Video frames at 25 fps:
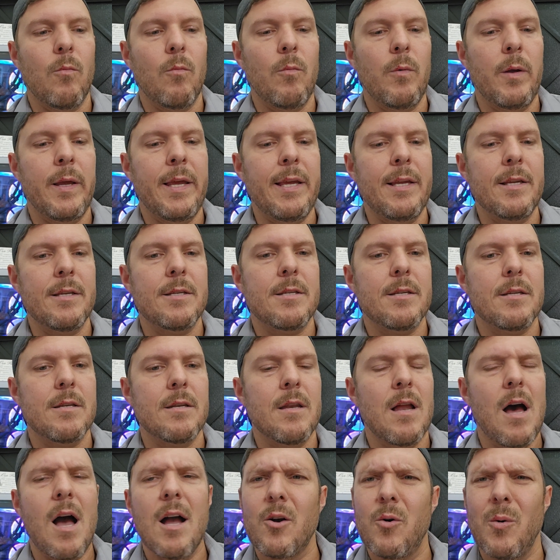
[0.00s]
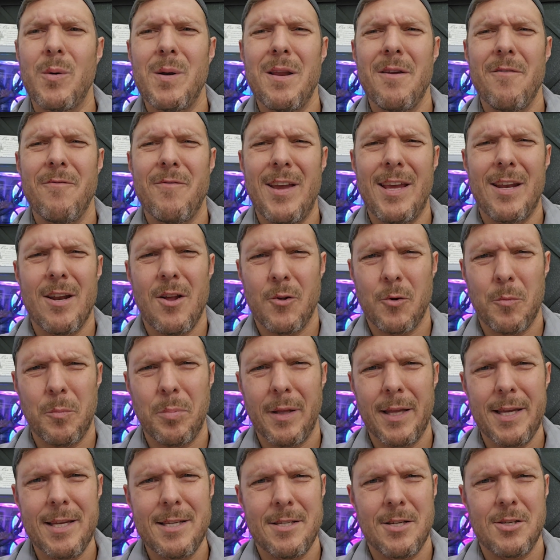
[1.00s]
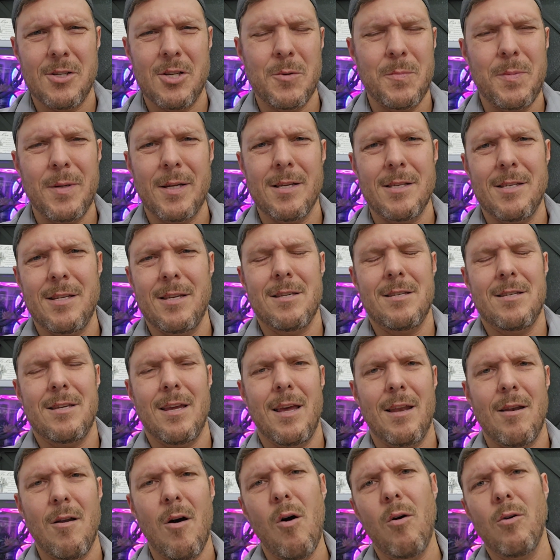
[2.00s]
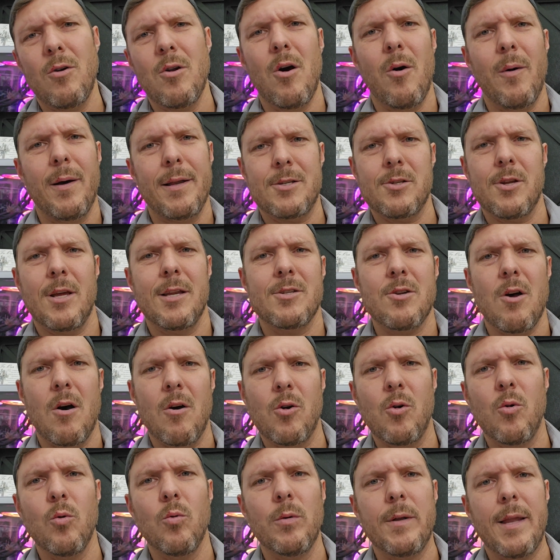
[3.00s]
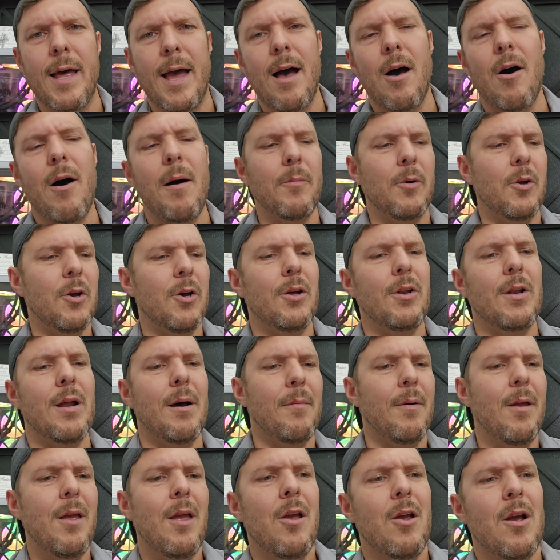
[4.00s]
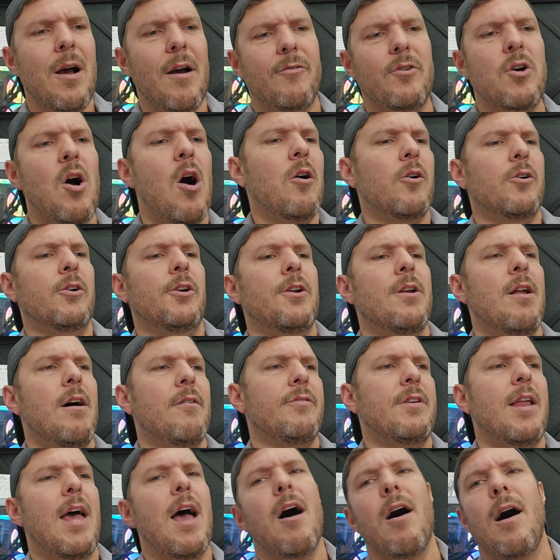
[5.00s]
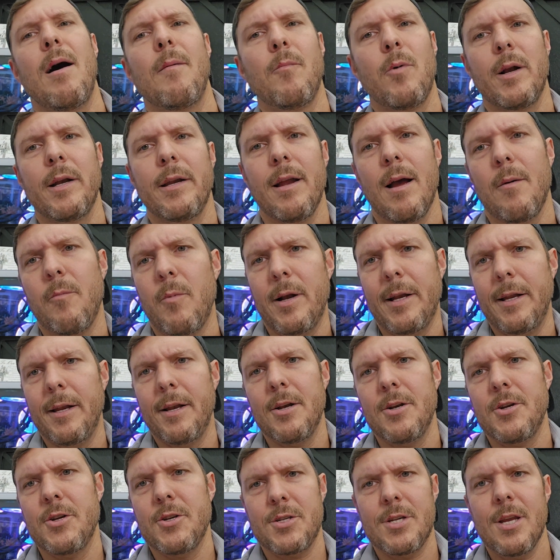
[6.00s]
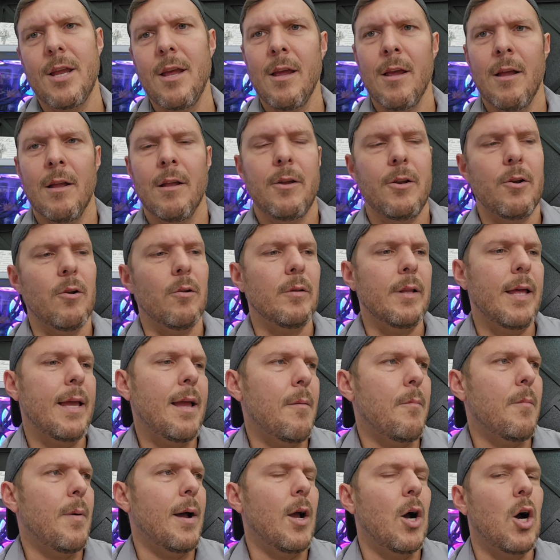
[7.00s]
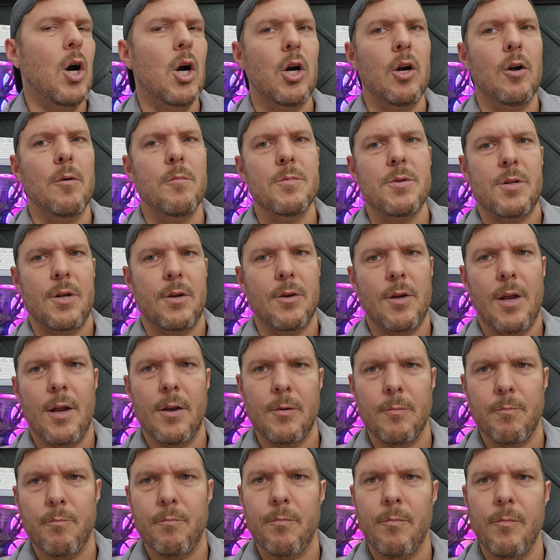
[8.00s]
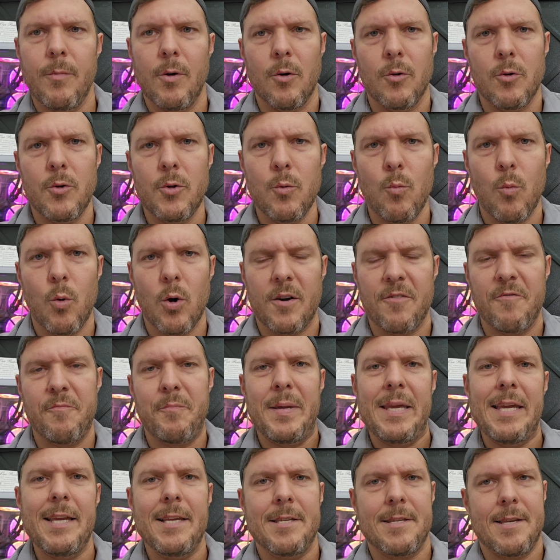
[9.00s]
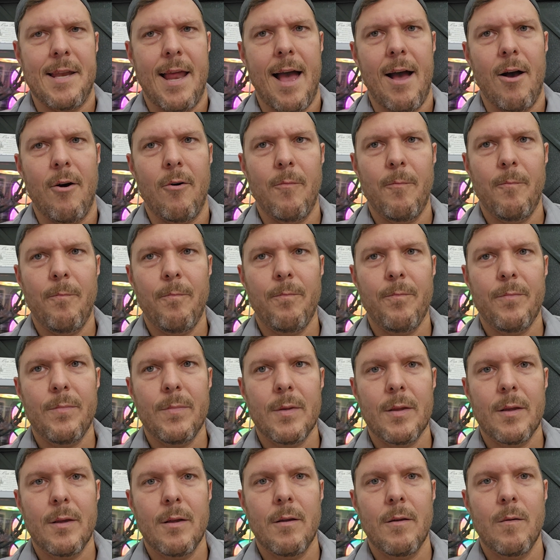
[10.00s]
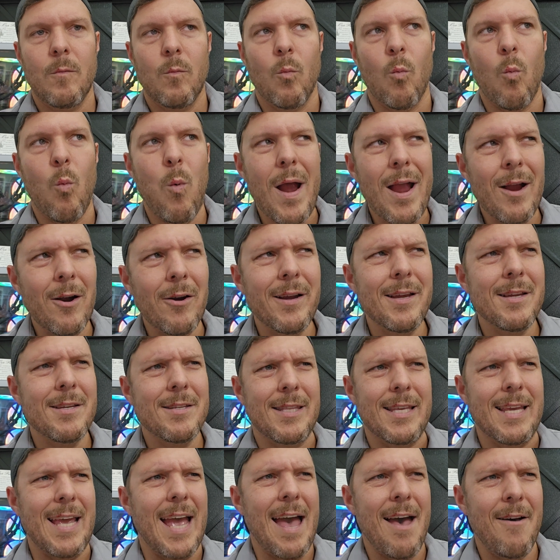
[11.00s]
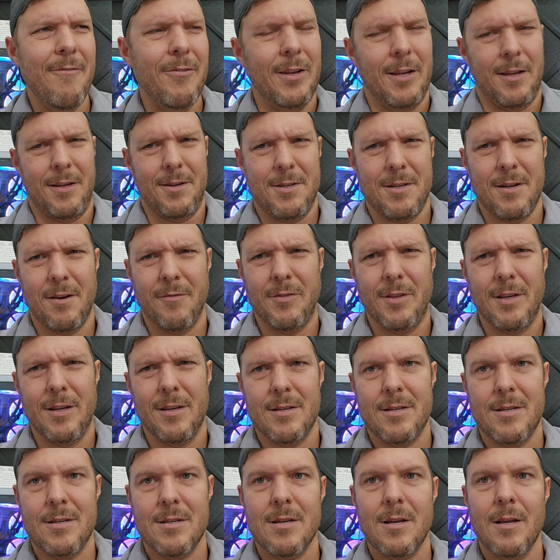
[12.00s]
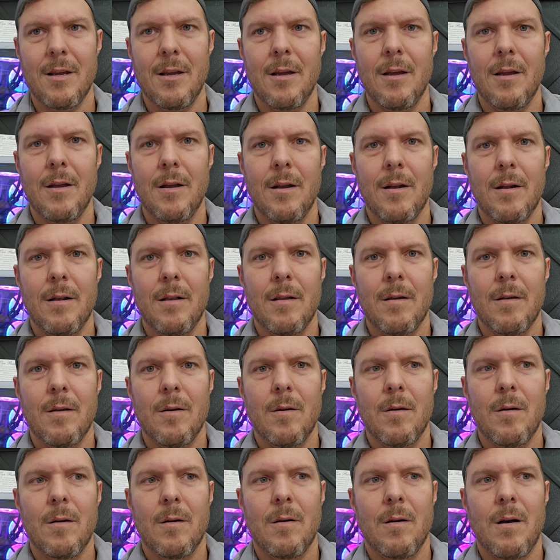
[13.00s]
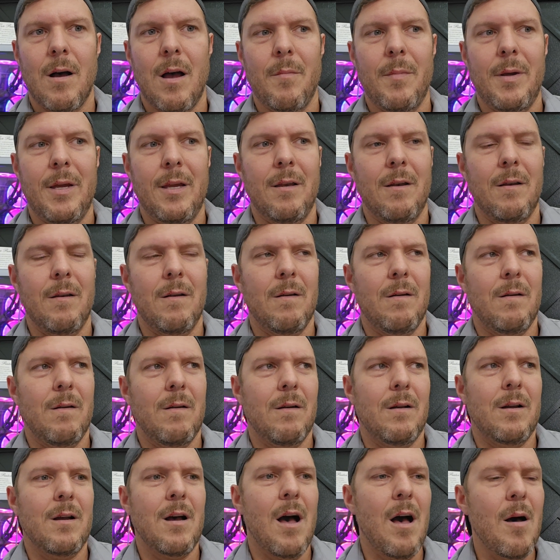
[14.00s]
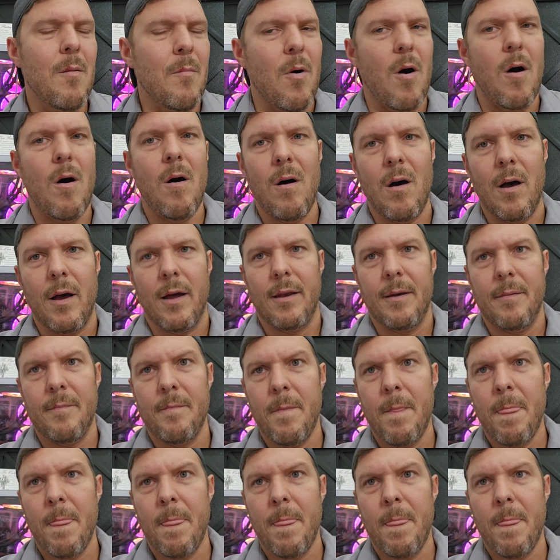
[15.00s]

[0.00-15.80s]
he's not going to invade other places just because he said, oh no, it's all cool now, I'm good, I've conquered enough now, I'm ready to just, you know, lay up my arms and you know, do the work of peace now? Where is the evidence of this? I mean, come on.